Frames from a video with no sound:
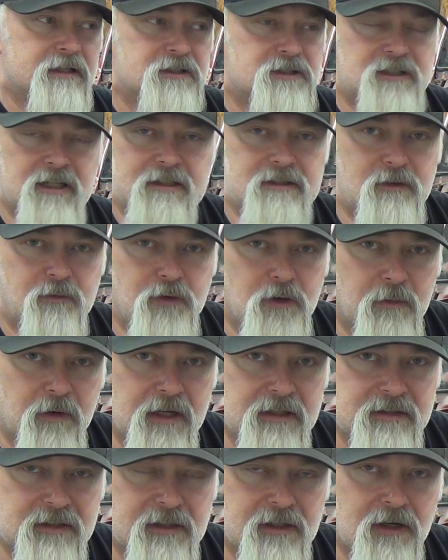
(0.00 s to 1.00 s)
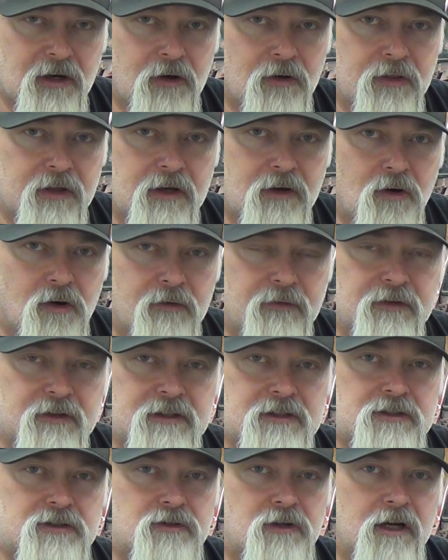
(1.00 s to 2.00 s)
Just a few months ago, the goal for
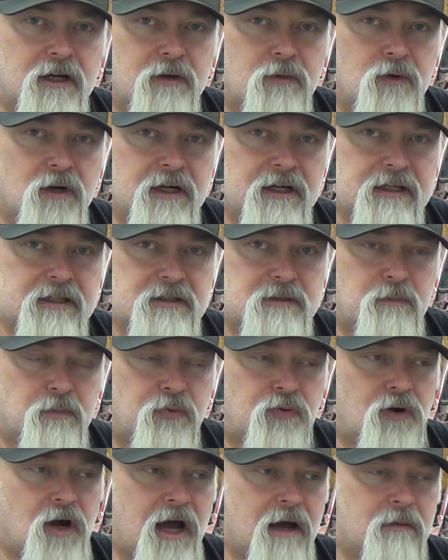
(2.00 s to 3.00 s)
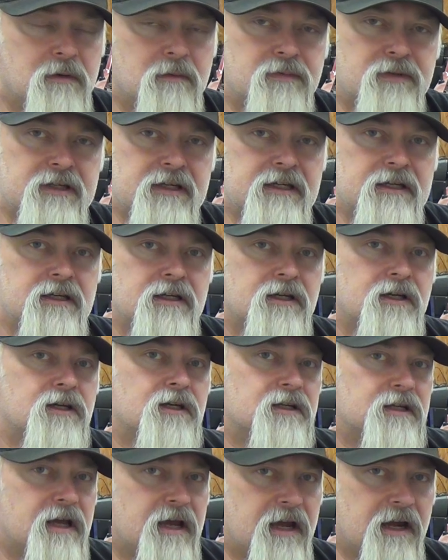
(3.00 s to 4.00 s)
this truck was probably
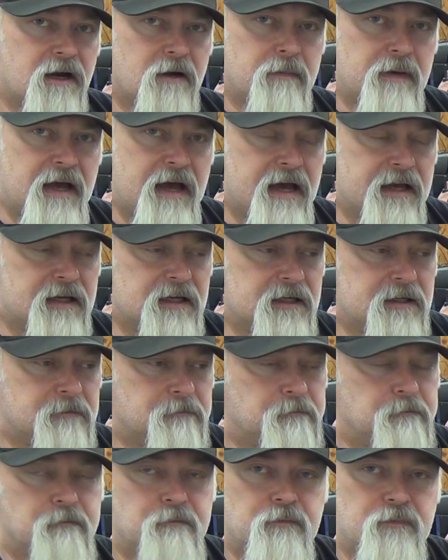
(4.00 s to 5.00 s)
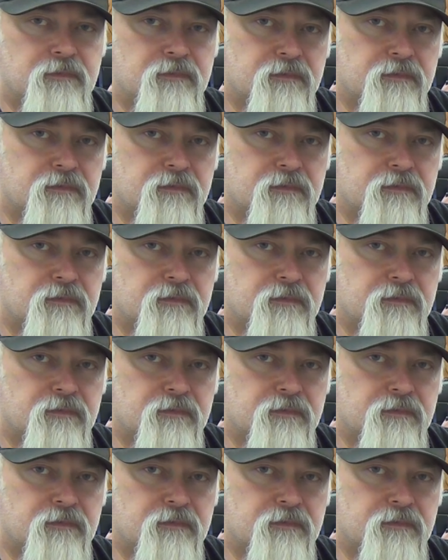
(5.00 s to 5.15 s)
airbag it,